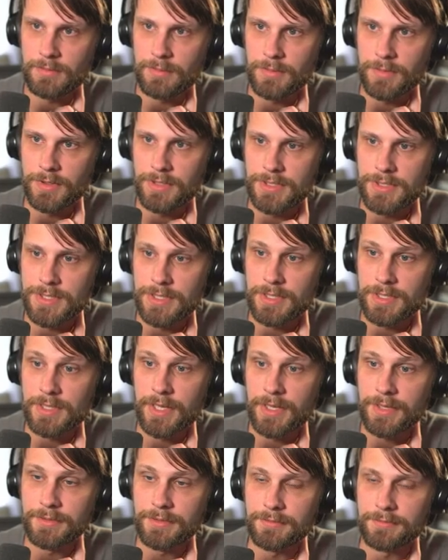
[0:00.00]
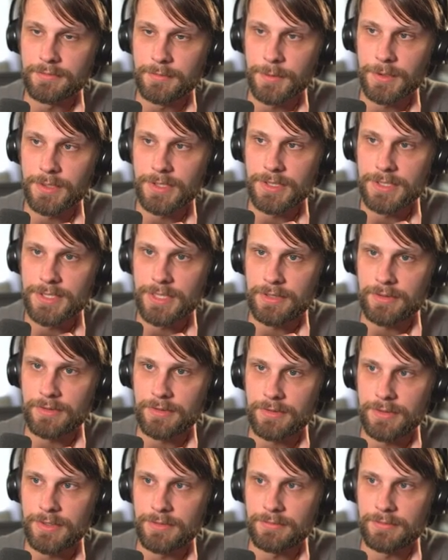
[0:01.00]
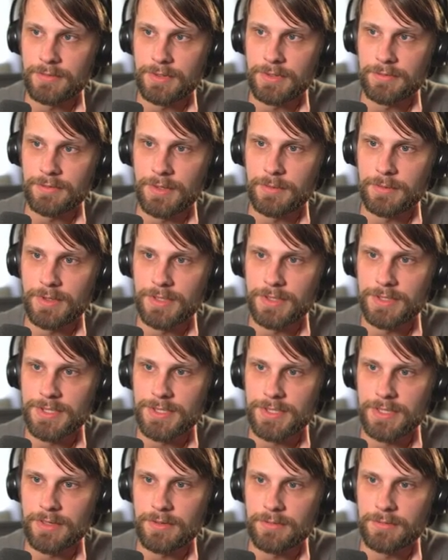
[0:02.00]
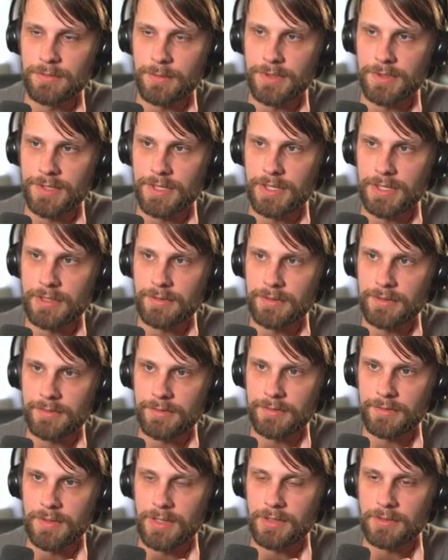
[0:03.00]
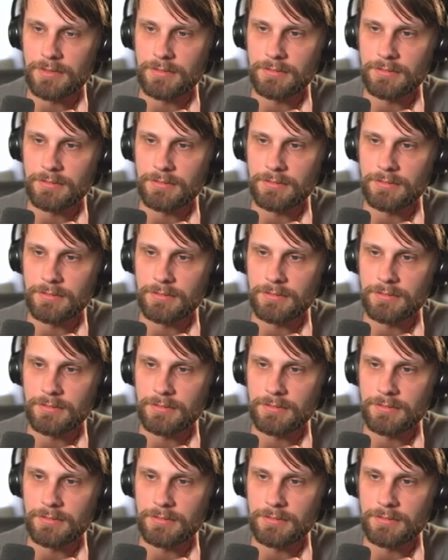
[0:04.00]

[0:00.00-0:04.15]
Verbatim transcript: going to decline. We're going to take 3. If they want to just go for it again, that's fine.